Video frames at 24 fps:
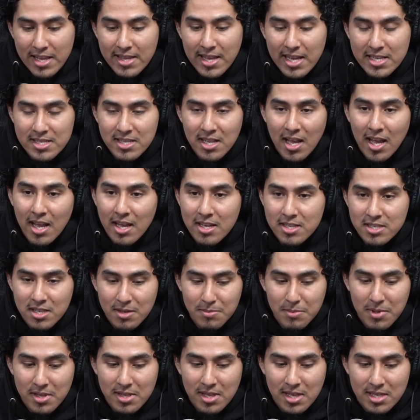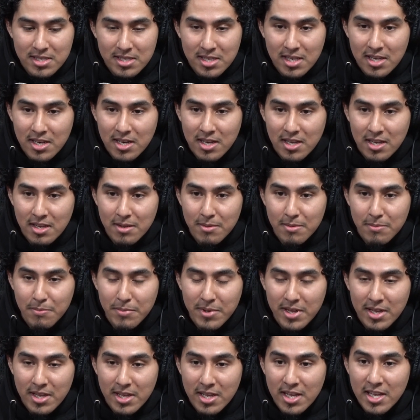like, that's not something that's gonna
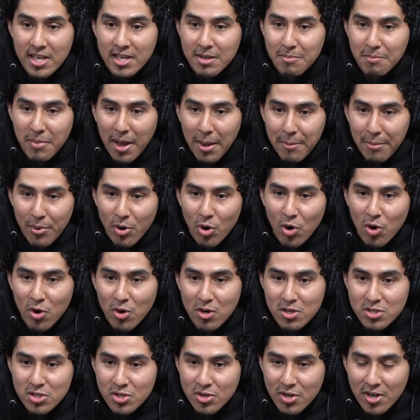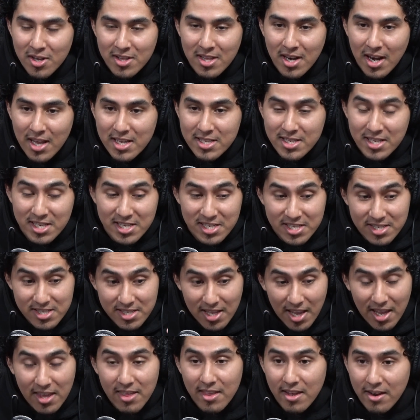be eaten by birds or nothing. Like, it's gonna
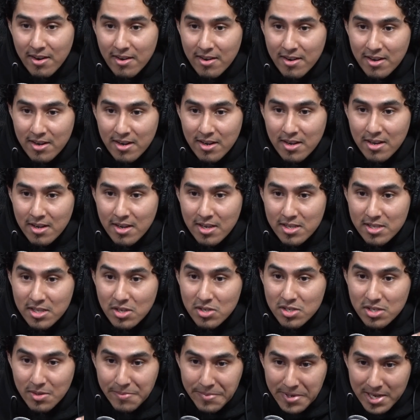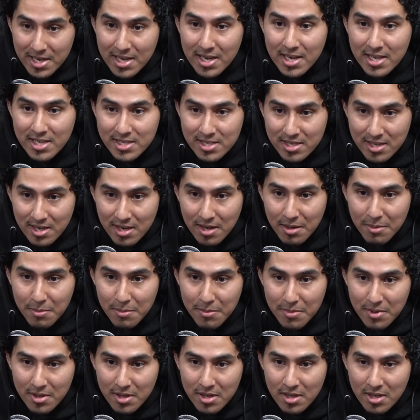stay there until somebody cleans it
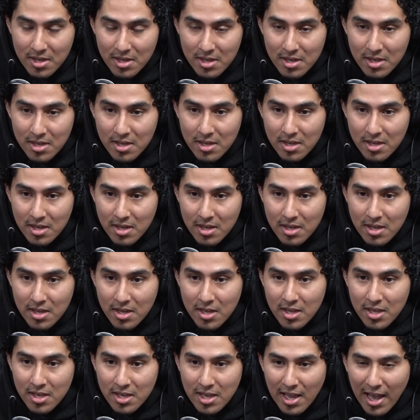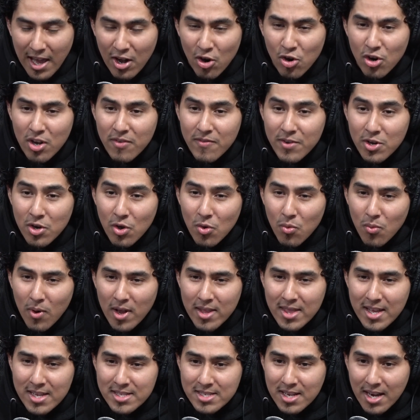up. I don't even know
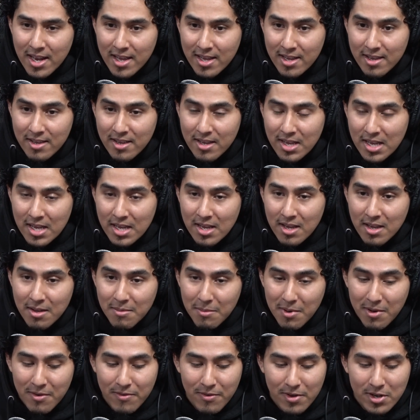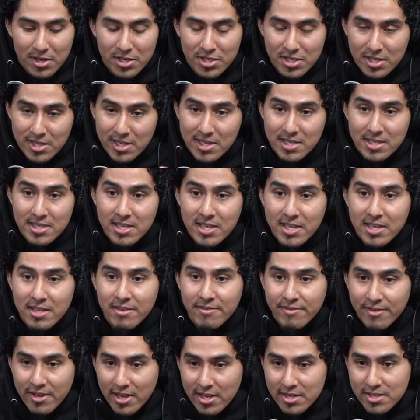why that's like. Motherfuckers should get
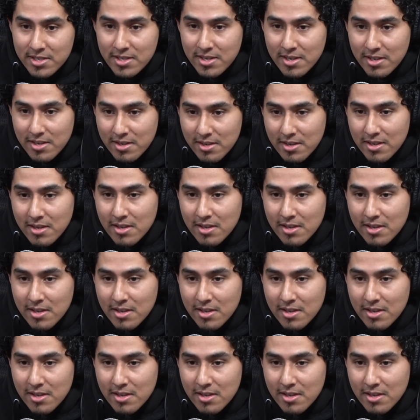tickets for that shit.